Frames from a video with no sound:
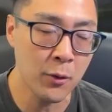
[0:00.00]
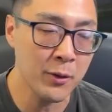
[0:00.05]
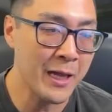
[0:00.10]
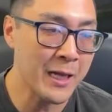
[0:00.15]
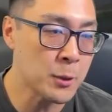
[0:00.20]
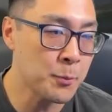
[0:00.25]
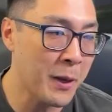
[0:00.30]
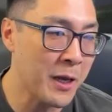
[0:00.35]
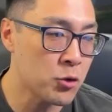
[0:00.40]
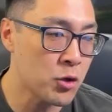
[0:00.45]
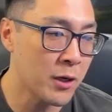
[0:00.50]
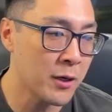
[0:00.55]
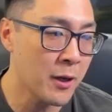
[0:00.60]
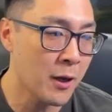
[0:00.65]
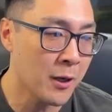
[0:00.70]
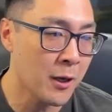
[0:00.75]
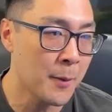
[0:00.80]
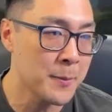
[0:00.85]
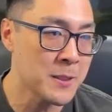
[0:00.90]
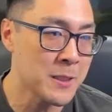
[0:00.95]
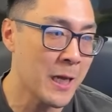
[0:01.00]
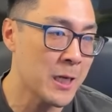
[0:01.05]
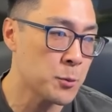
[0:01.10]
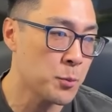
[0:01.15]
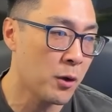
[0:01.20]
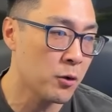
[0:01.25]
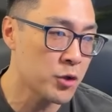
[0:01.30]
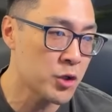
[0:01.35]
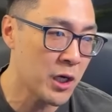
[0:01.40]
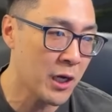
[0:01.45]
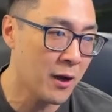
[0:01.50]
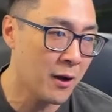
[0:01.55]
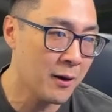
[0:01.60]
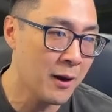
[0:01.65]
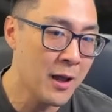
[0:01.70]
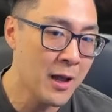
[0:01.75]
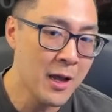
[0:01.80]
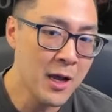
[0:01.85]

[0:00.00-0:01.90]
That's patreon.com/paulcheon.